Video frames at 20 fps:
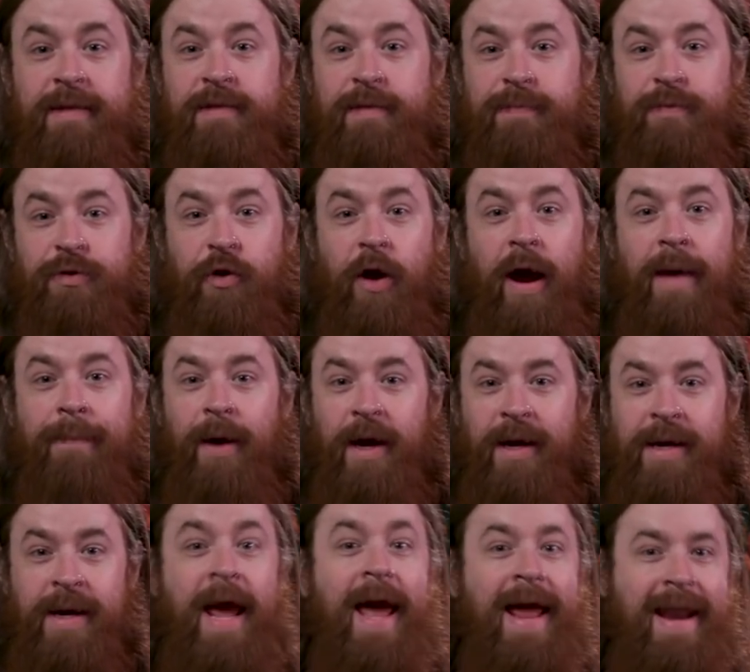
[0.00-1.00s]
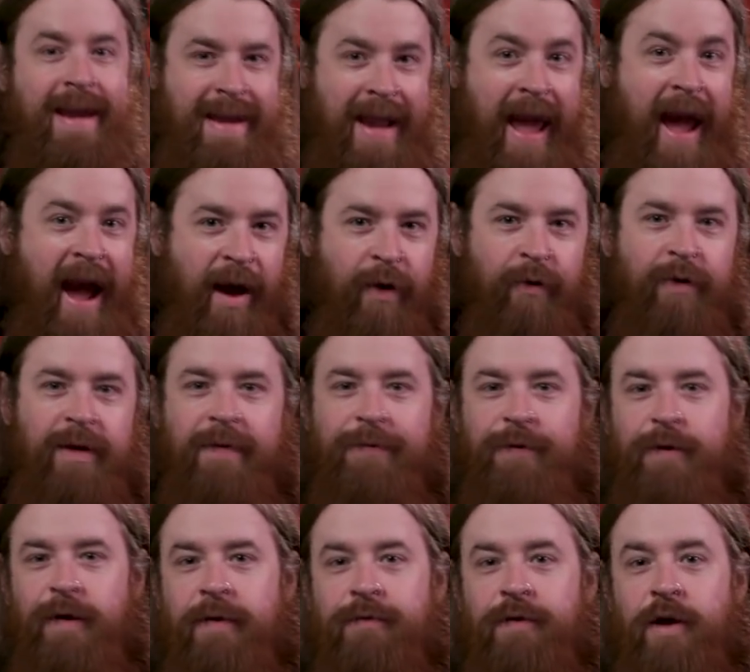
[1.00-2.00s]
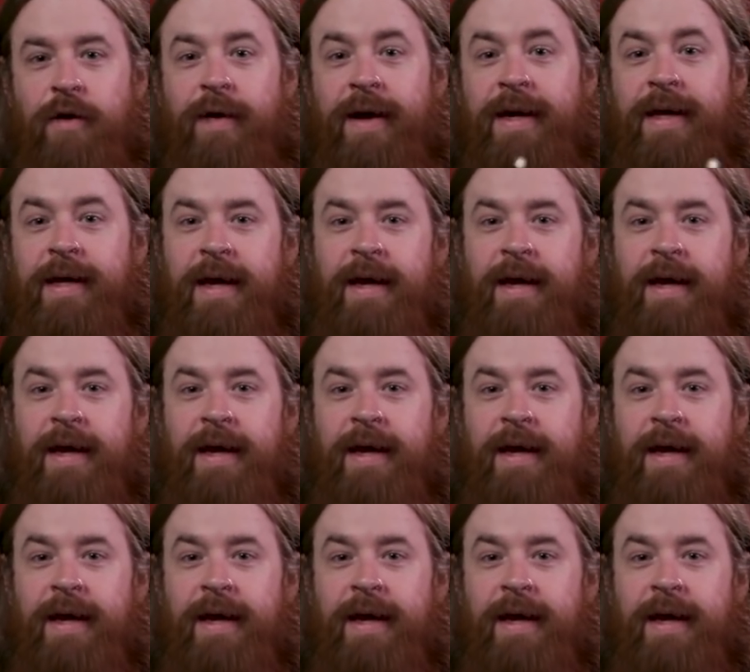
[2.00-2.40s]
subscribe button now if you haven't already,